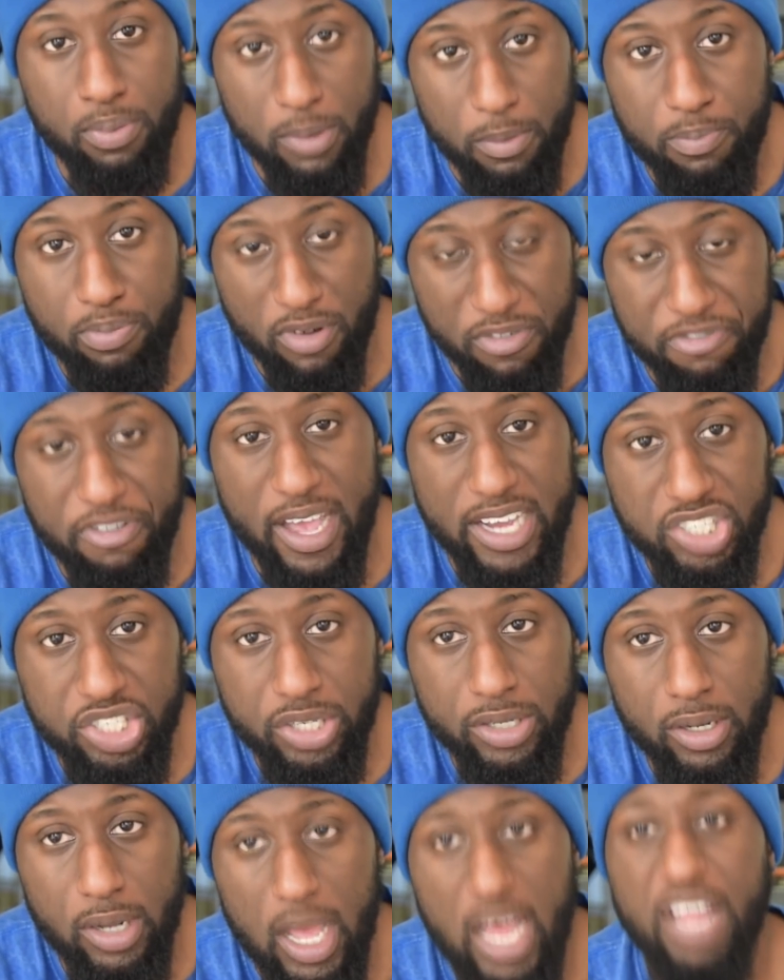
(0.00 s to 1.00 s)
profession.
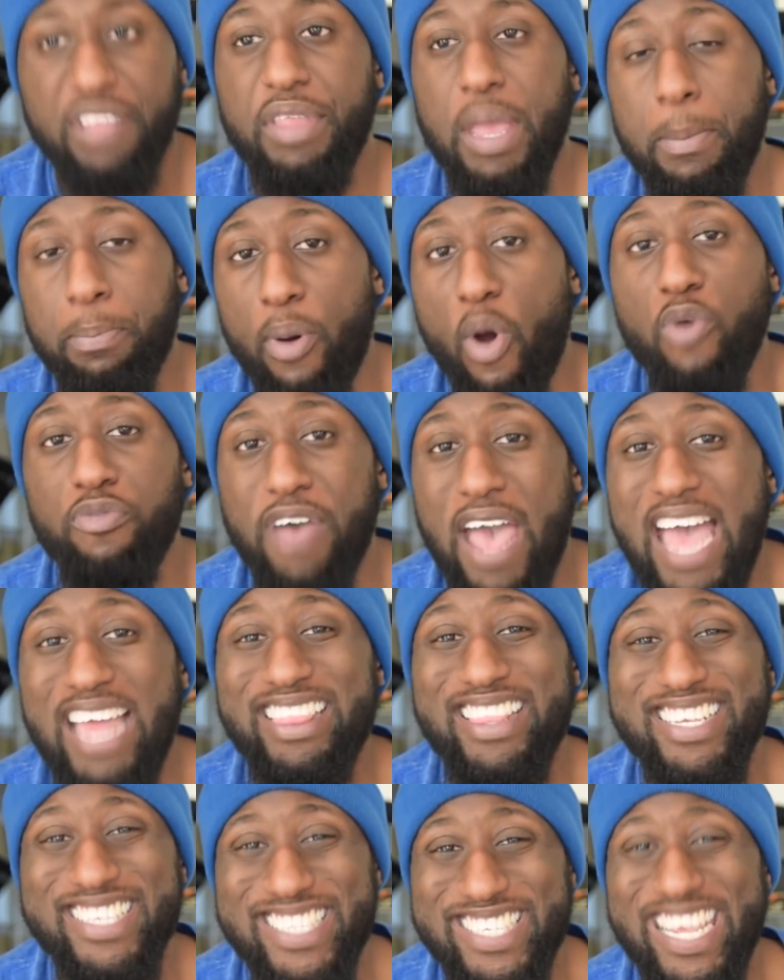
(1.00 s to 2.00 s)
They both had
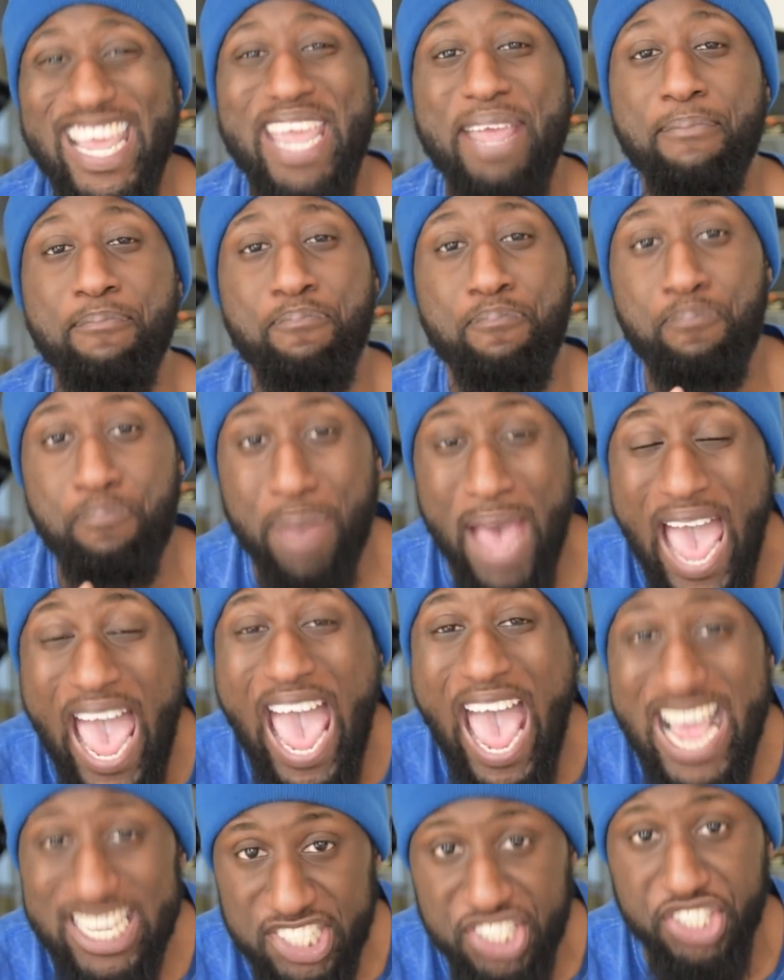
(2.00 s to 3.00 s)
the same
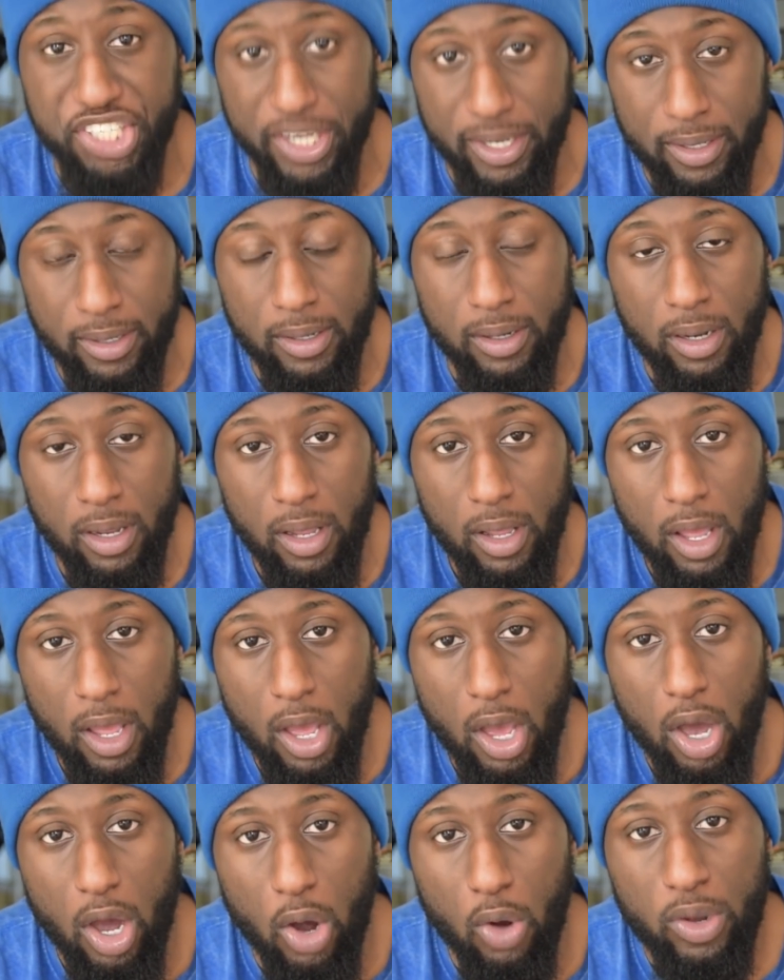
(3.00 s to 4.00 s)
passion,
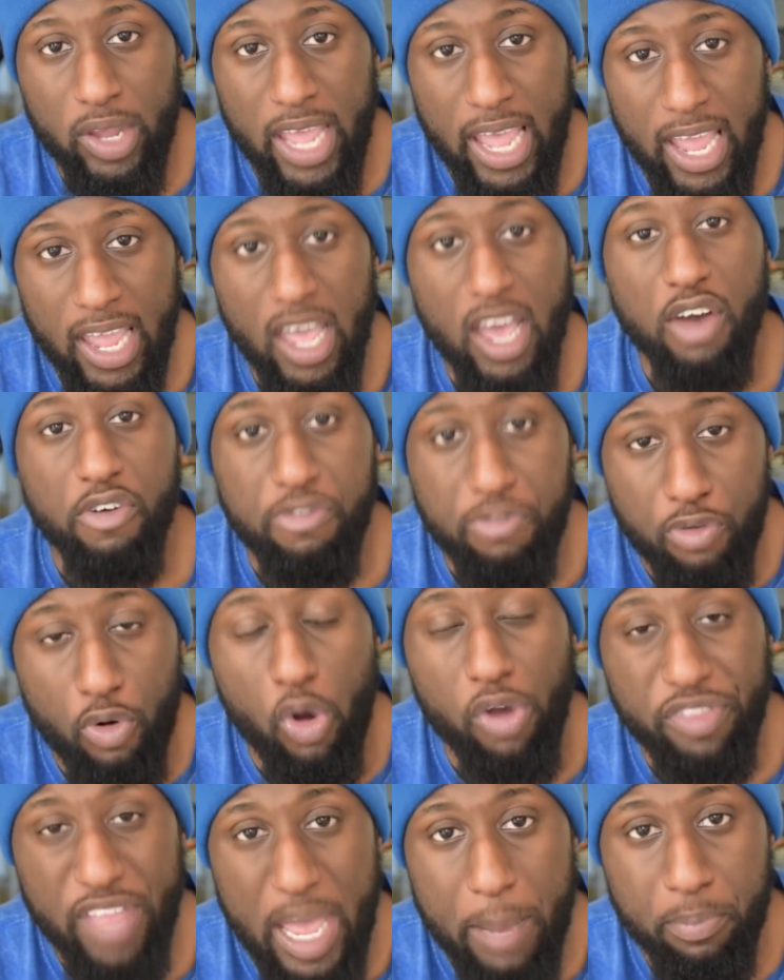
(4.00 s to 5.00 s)
okay,
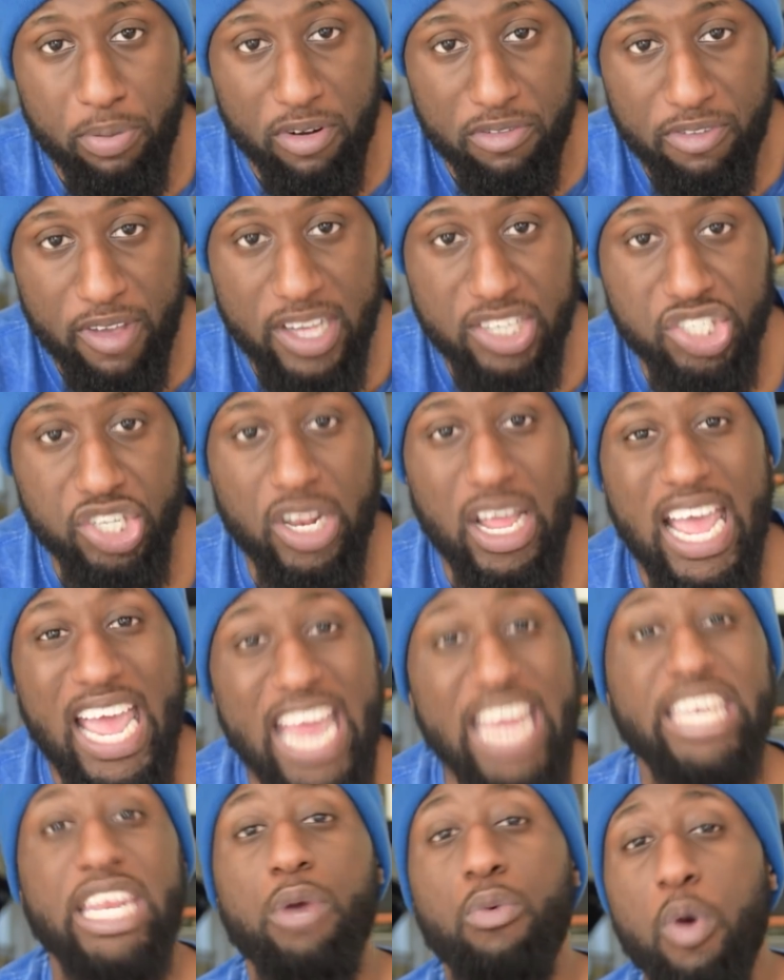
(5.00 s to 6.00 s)
for that profession,
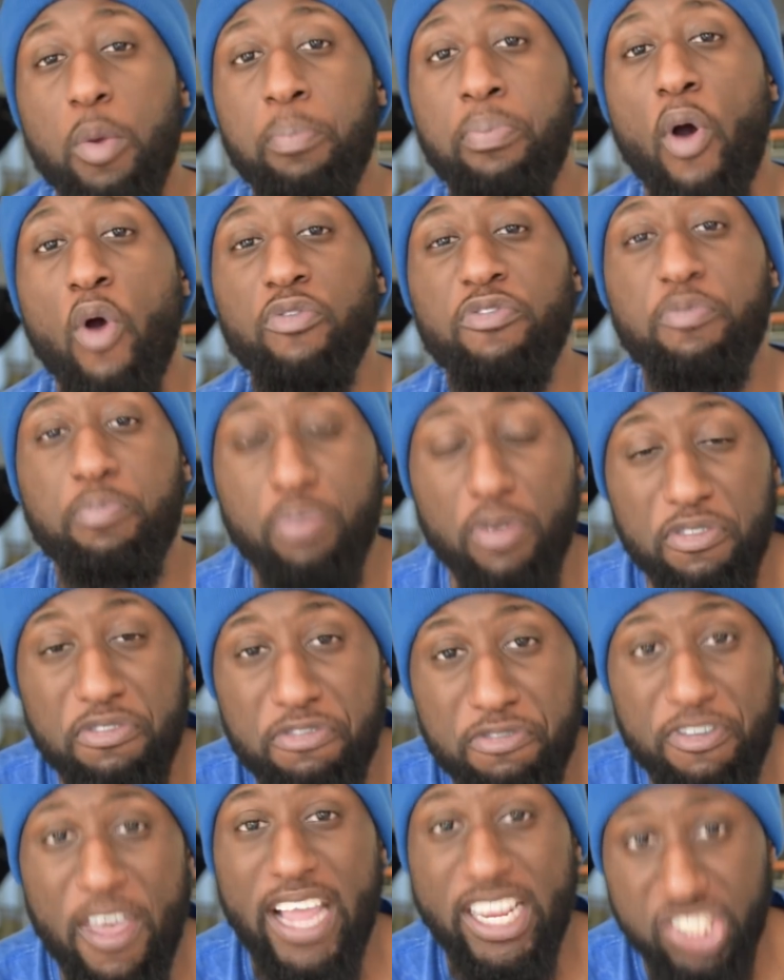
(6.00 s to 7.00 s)
and they were both
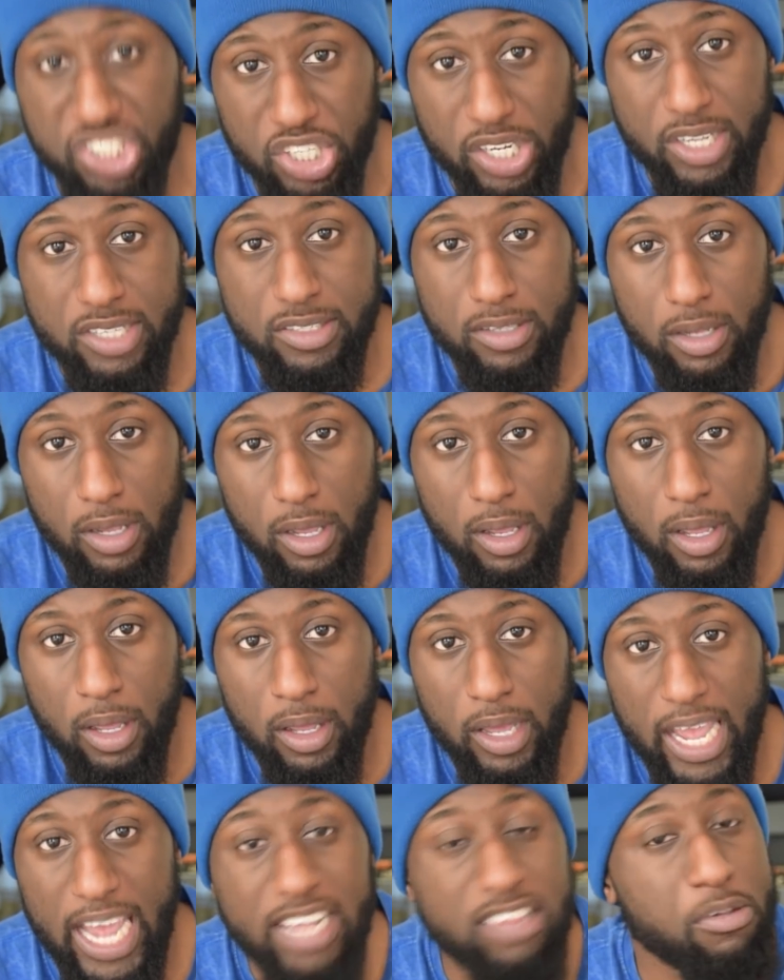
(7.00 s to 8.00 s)
perfections.
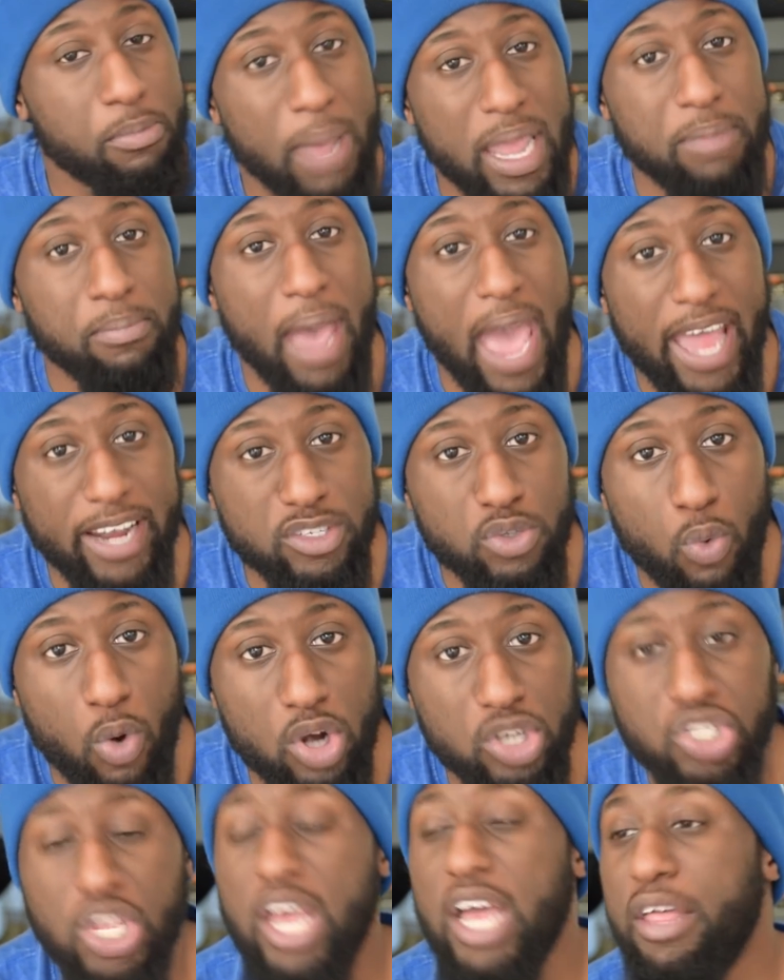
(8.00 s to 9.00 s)
And to make matters
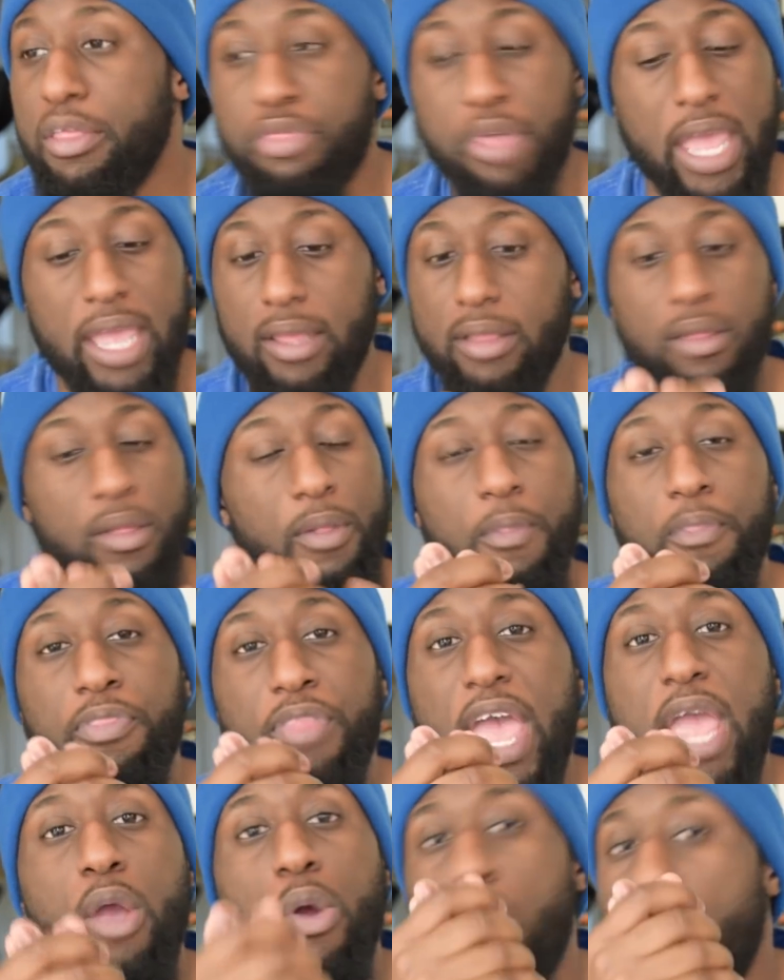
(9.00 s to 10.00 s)
worse, they
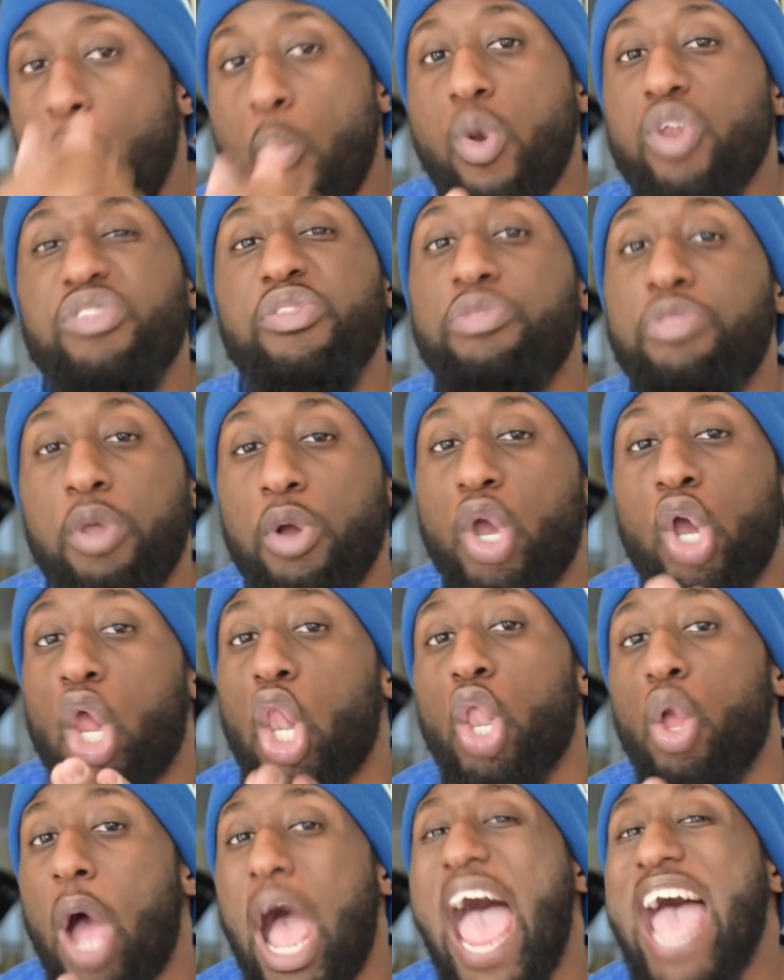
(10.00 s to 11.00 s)
were
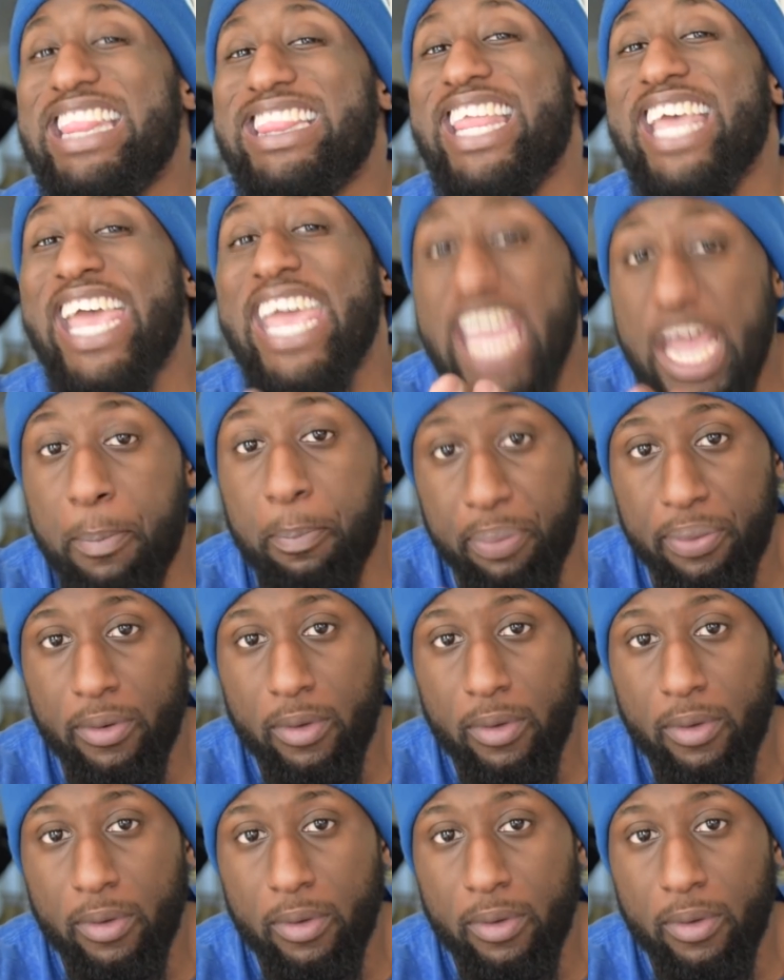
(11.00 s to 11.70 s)
at the hip.